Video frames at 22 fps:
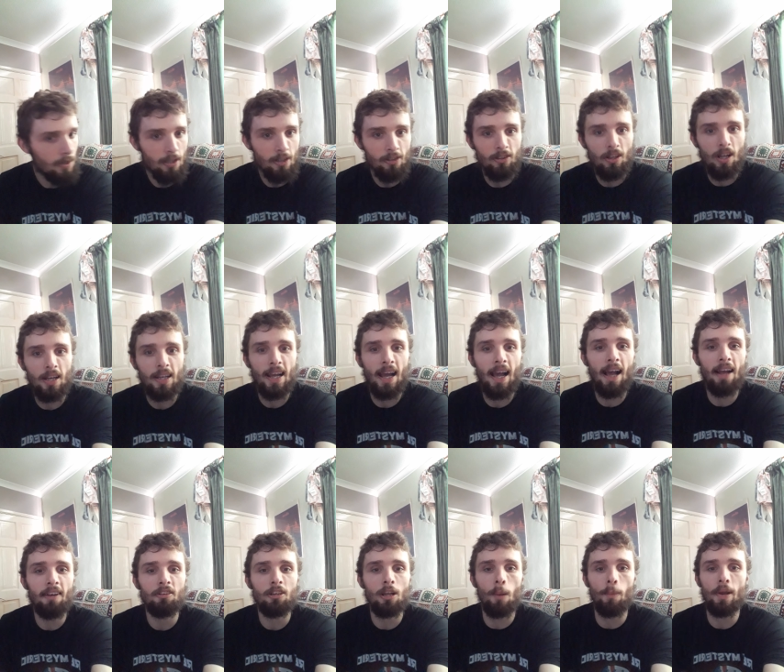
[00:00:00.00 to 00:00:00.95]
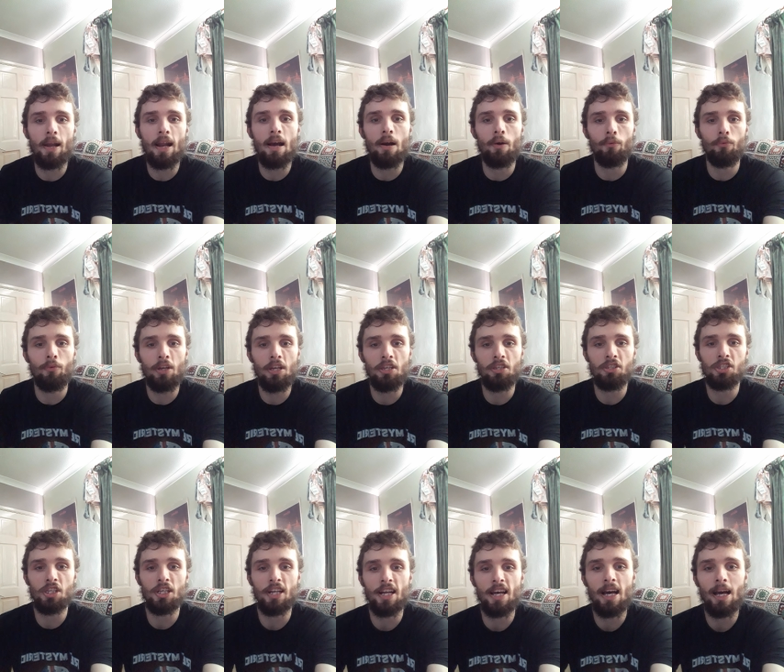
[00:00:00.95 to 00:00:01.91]
It's like a hand coming out
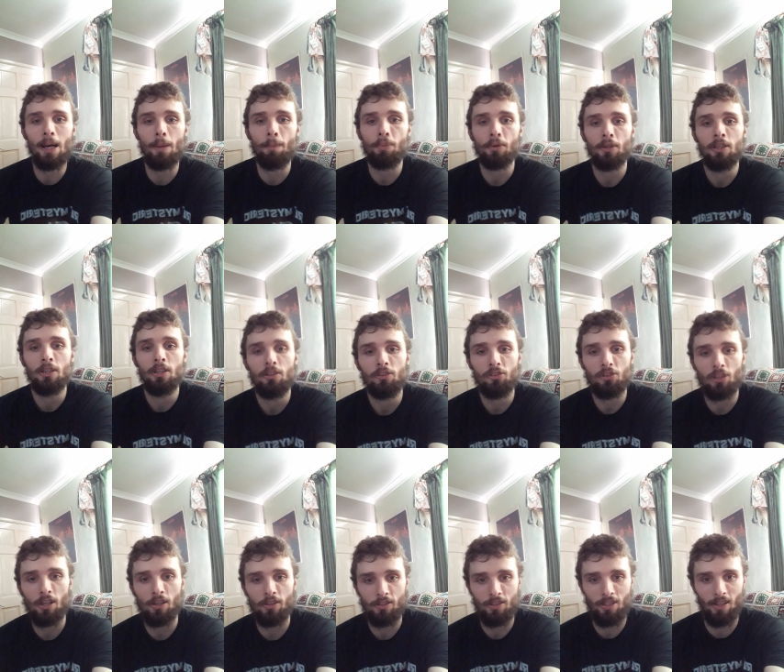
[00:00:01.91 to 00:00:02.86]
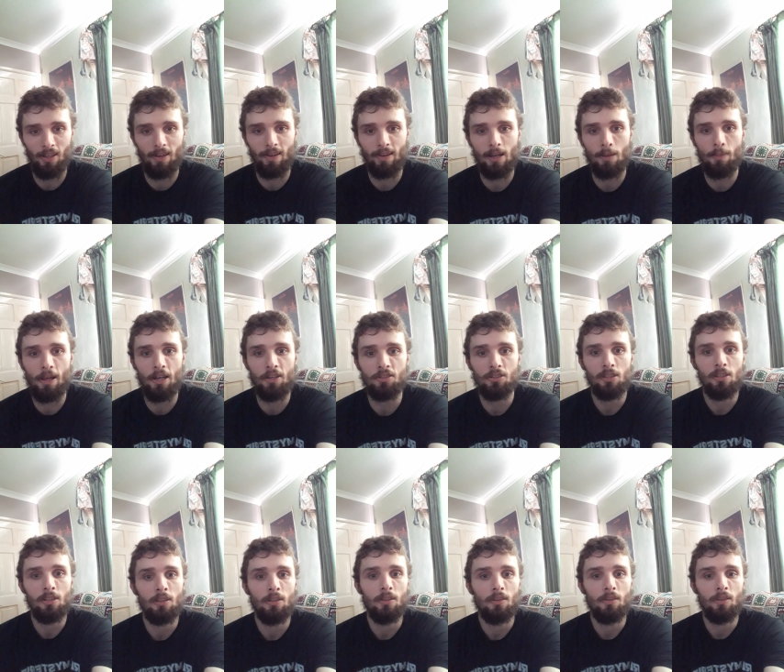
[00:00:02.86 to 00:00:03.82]
reaching up. So technical
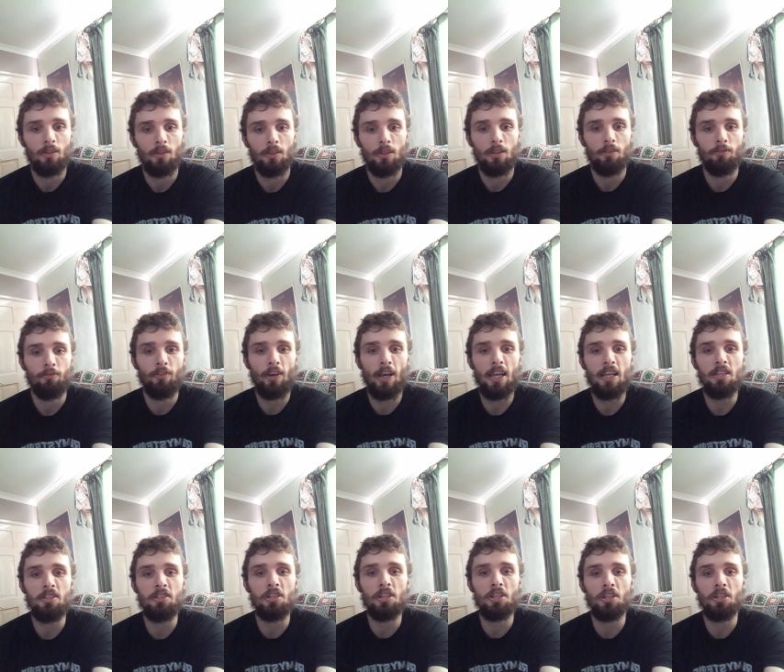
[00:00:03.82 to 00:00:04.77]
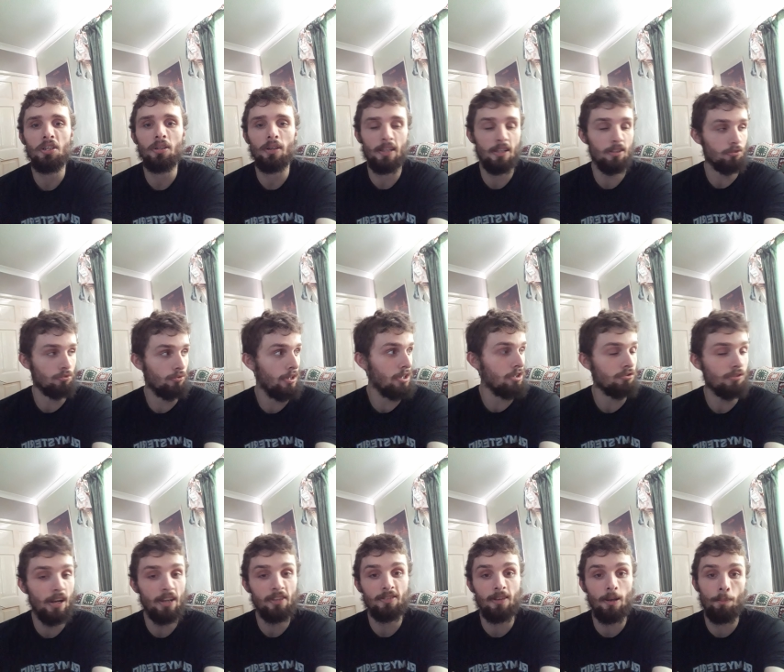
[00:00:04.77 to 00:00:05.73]
mention. They do. It's Reach
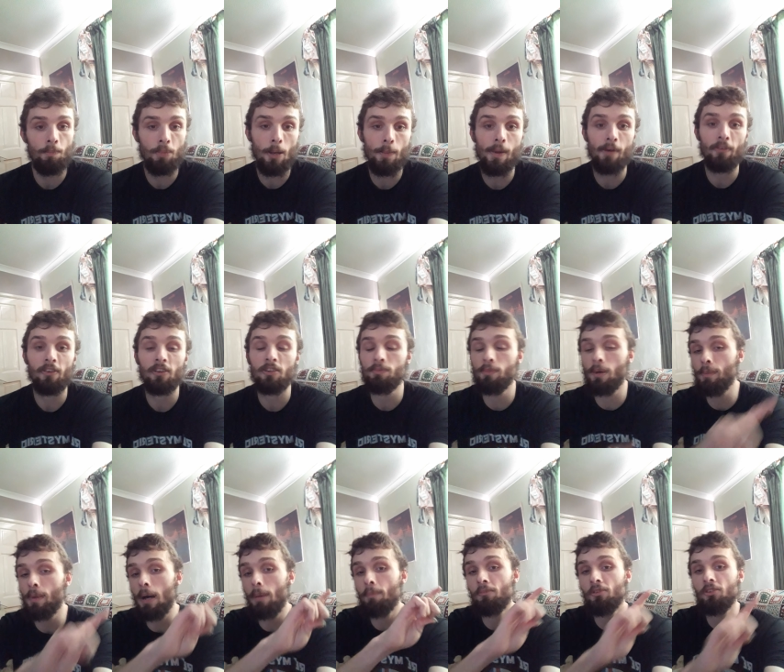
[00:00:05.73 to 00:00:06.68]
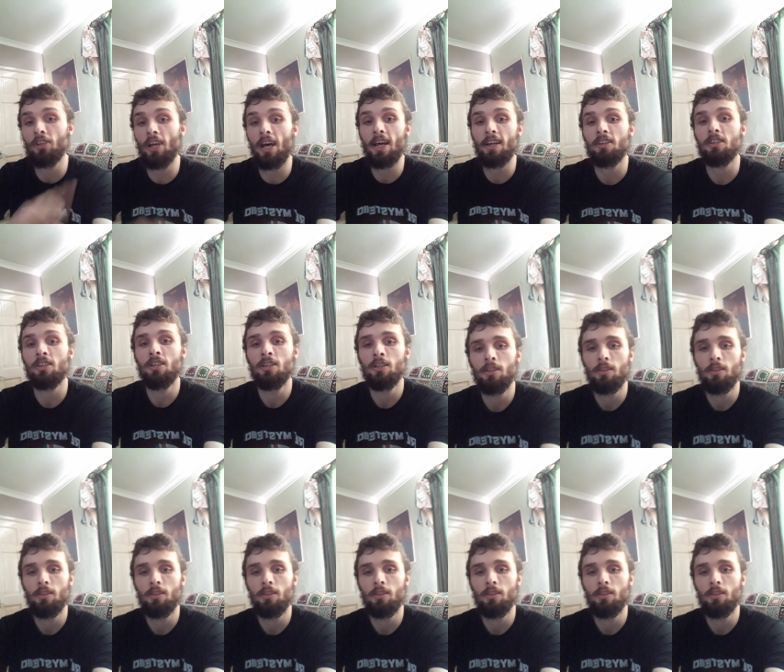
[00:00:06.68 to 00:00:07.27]
Wrestling Plymouth, as my mum said.